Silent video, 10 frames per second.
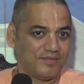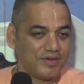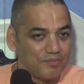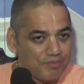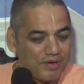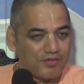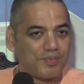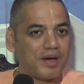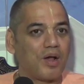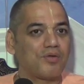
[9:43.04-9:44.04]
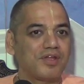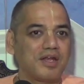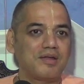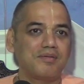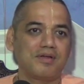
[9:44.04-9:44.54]
We mispronounce
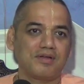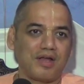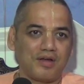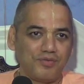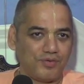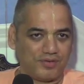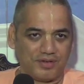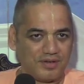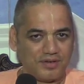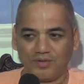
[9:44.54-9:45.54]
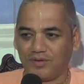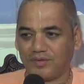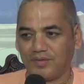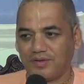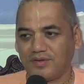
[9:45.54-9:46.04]
and confuse it. Don't.
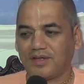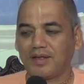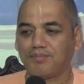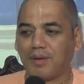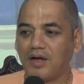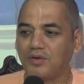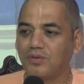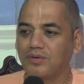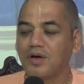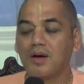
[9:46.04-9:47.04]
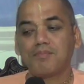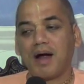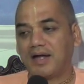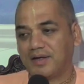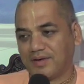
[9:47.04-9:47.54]
Just like Pandu,
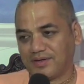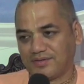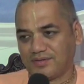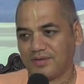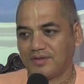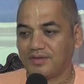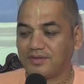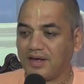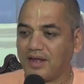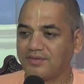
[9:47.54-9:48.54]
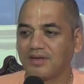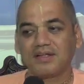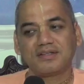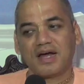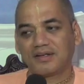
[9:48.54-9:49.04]
Pandavas. Dhritarashtra,
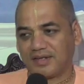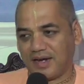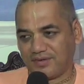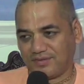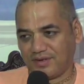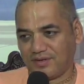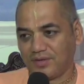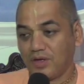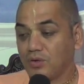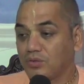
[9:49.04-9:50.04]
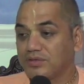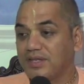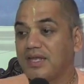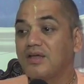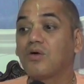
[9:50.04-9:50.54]
Dhartarashtra.
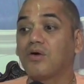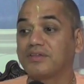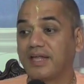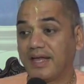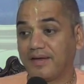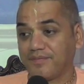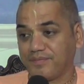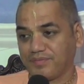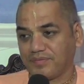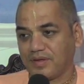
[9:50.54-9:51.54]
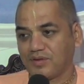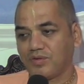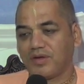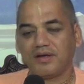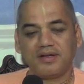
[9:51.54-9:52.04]
Kunti, Kaunteya.
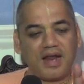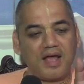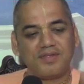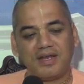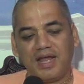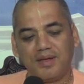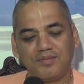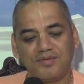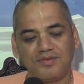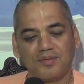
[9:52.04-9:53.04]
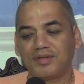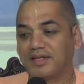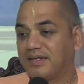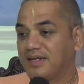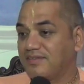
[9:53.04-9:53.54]
So you can derive the name
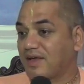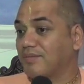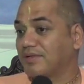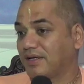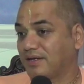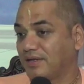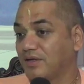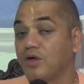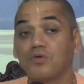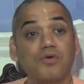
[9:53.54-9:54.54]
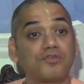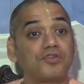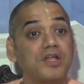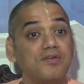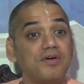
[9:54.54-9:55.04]
Jamadagni, Jamadagni.
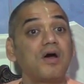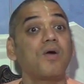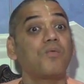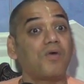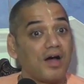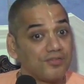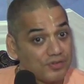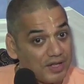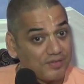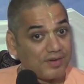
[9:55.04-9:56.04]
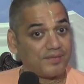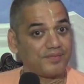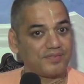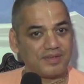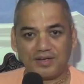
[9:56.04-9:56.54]
Vasudeva, Vasudeva.
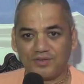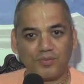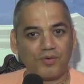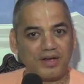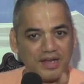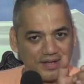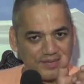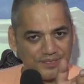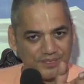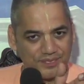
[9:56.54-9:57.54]
That is more near.